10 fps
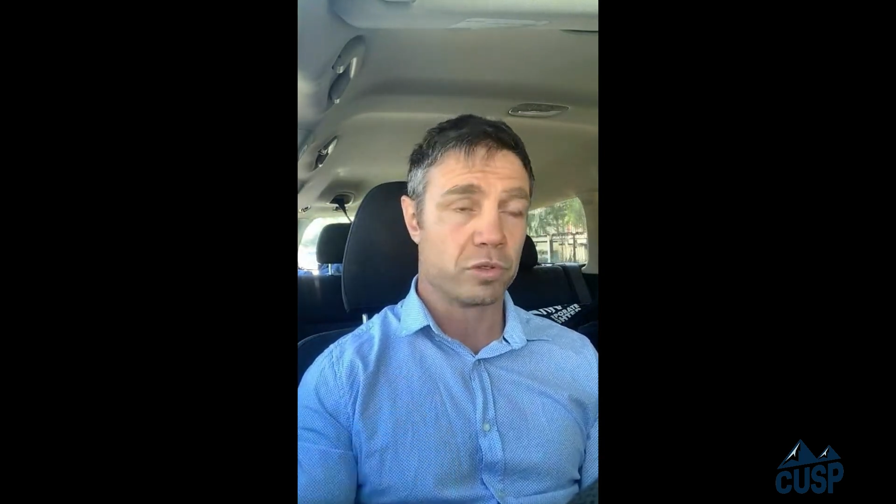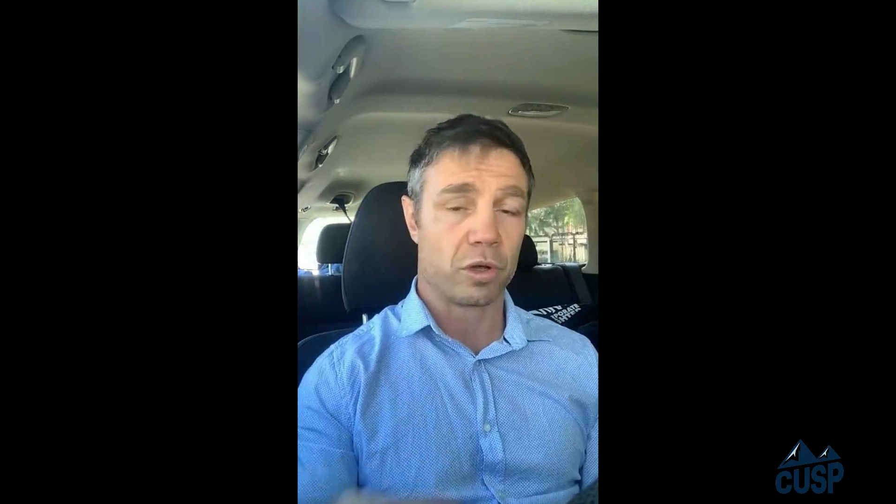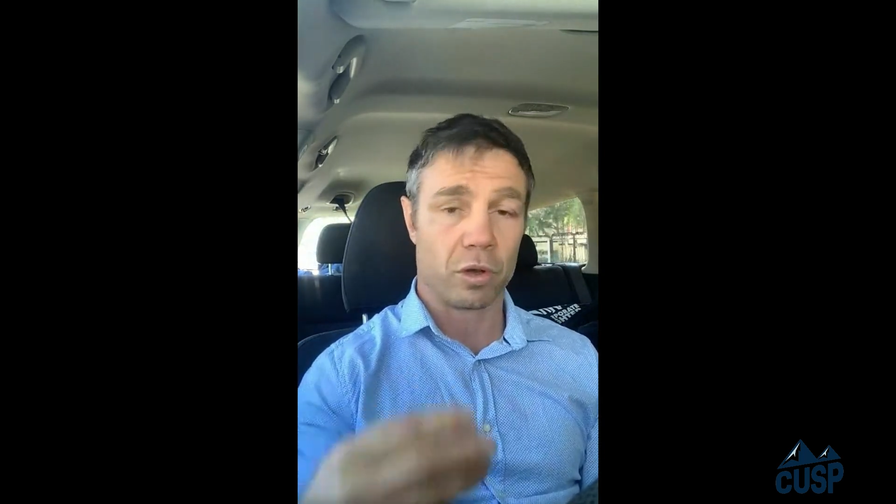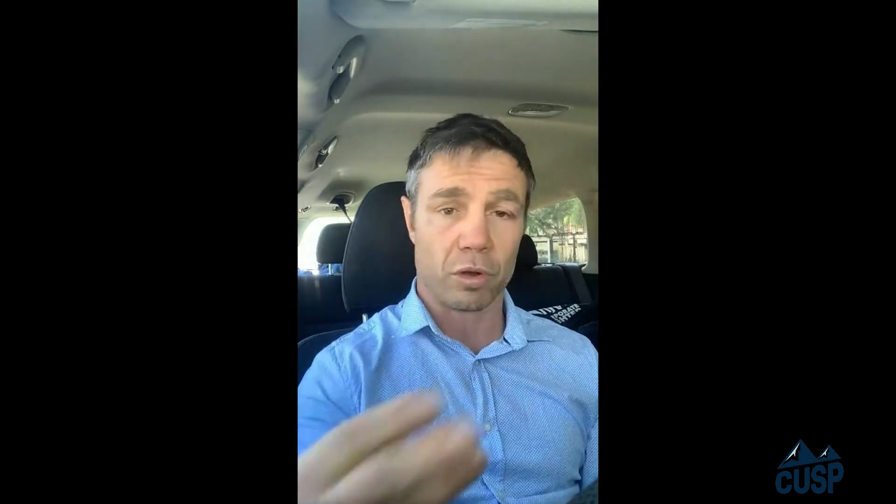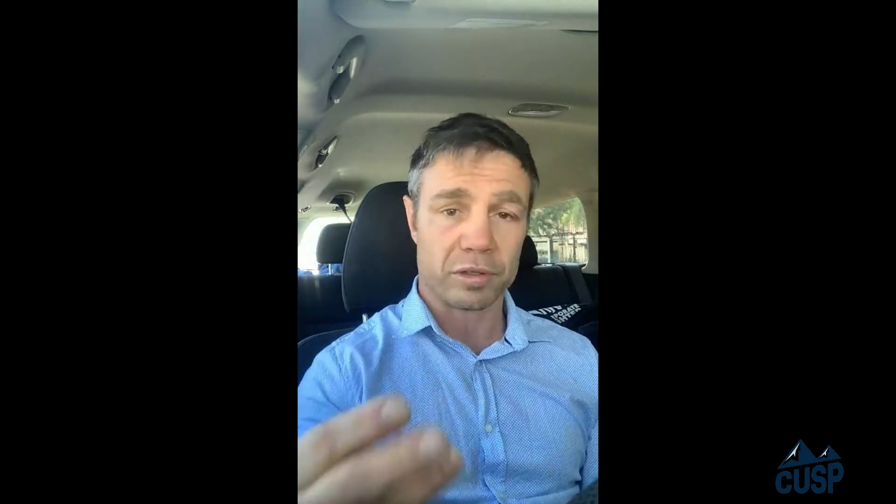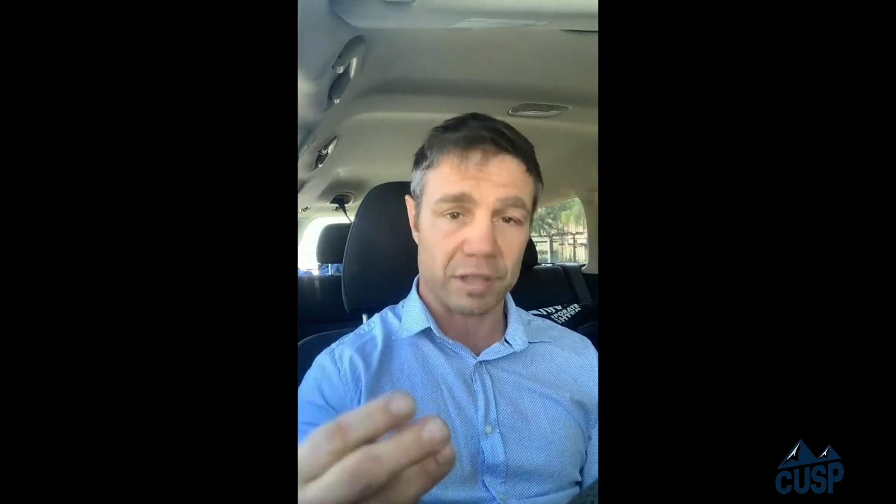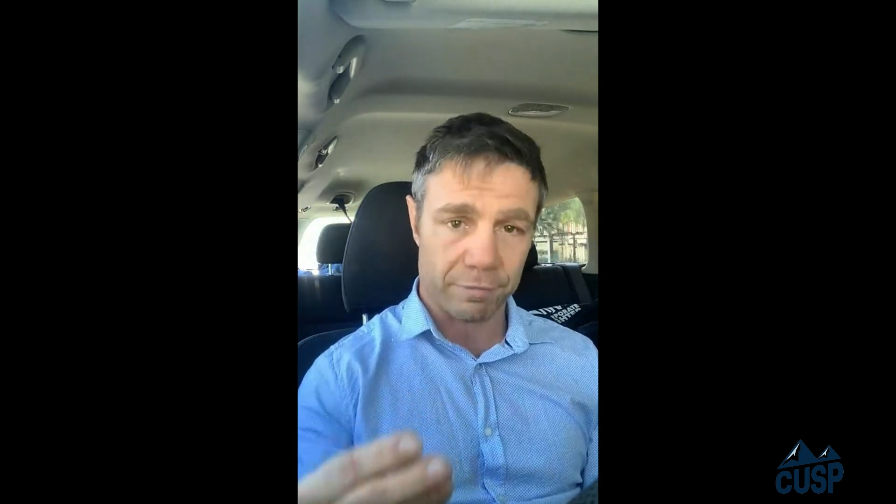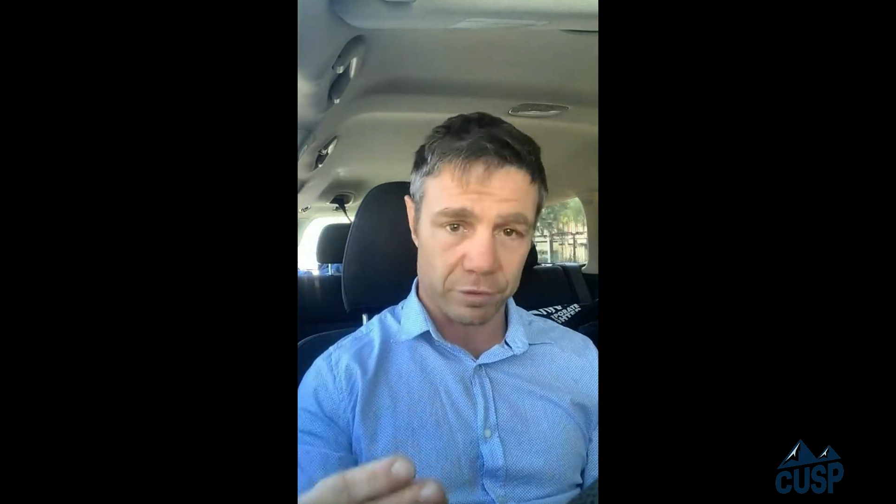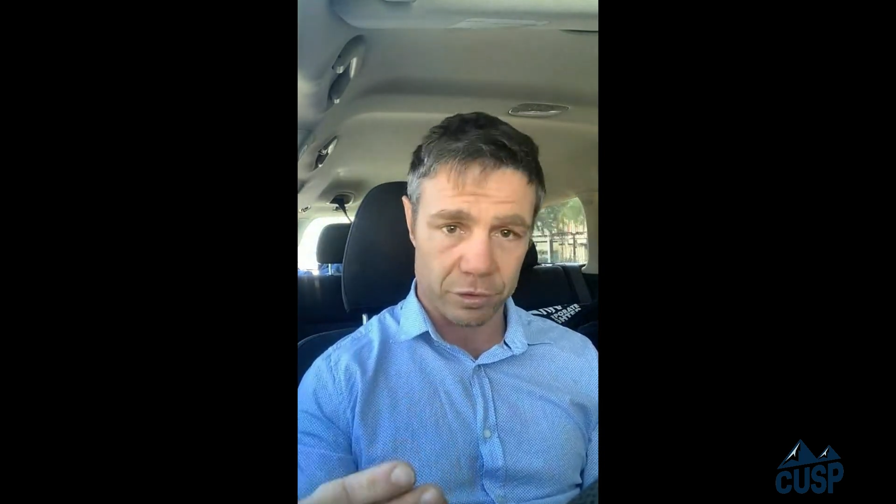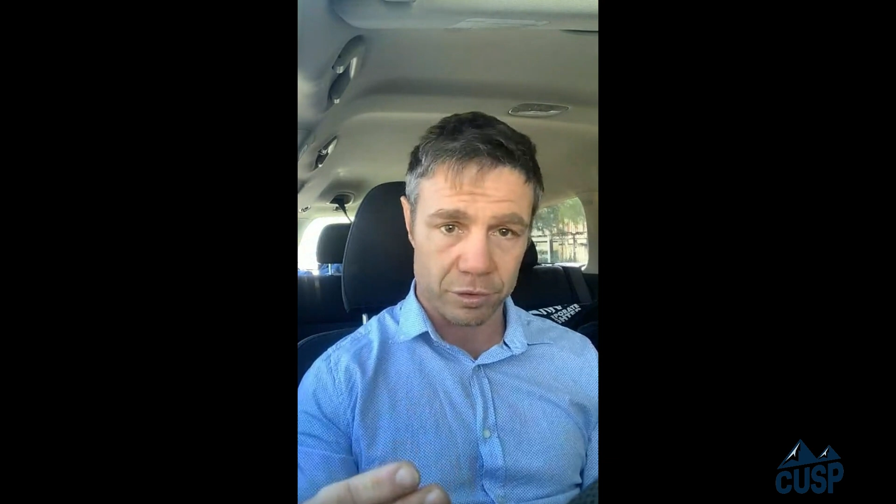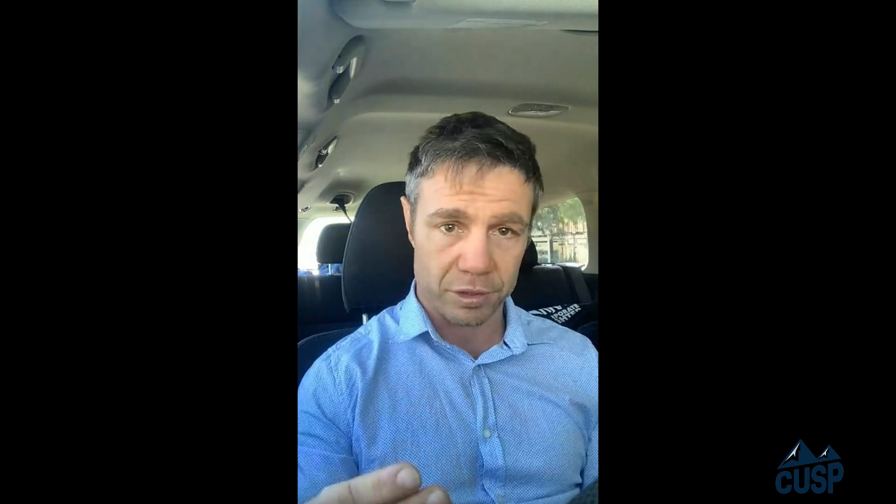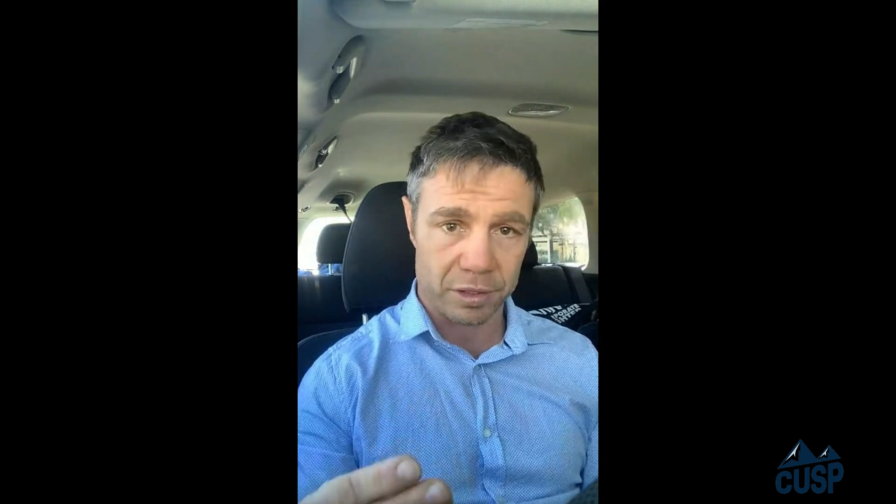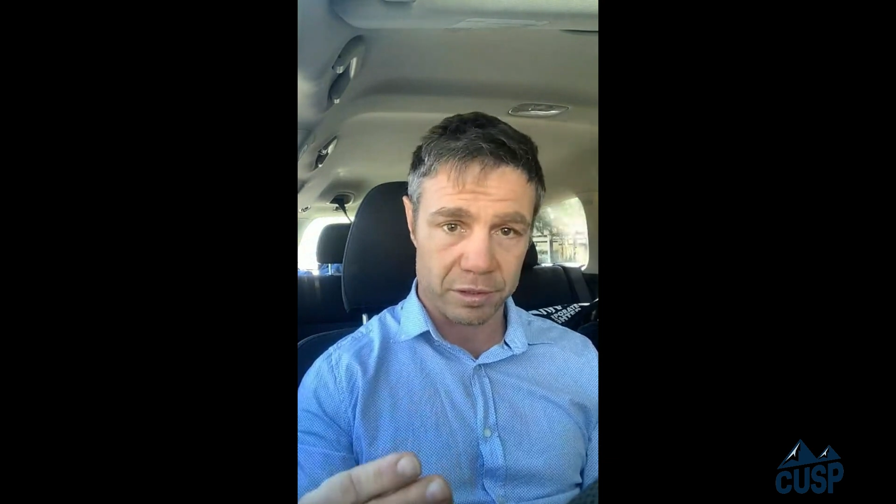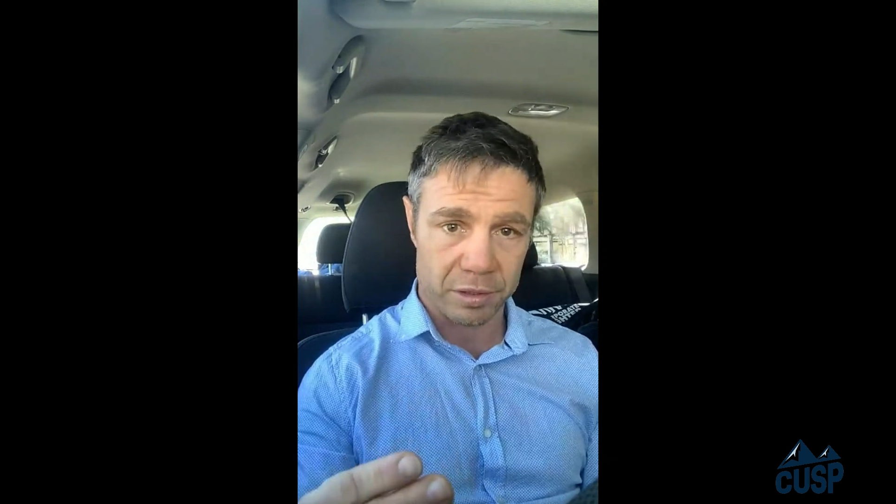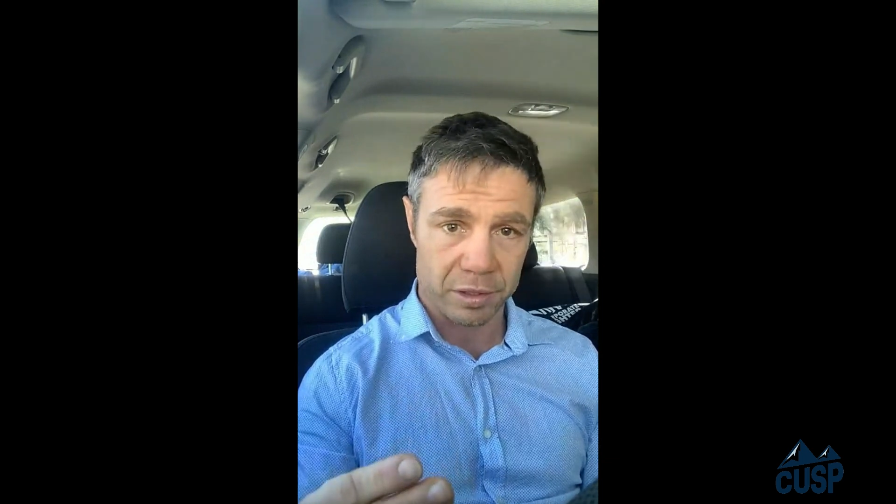I got locked up for 2
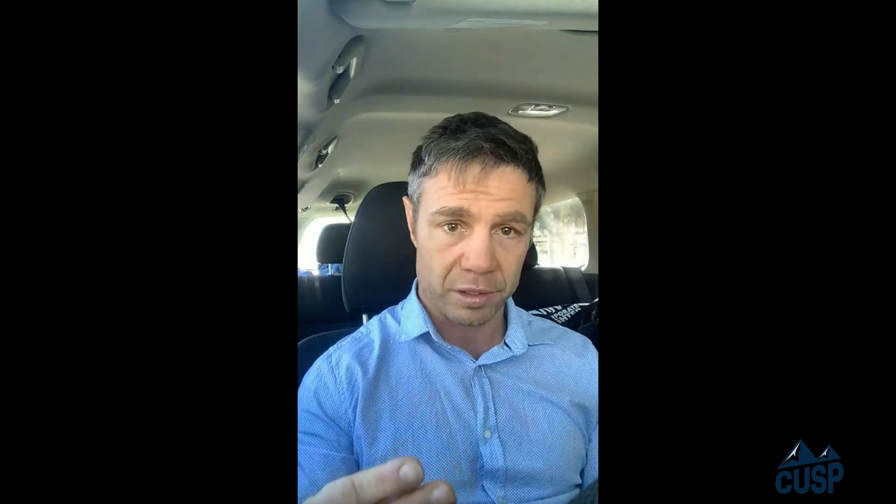years.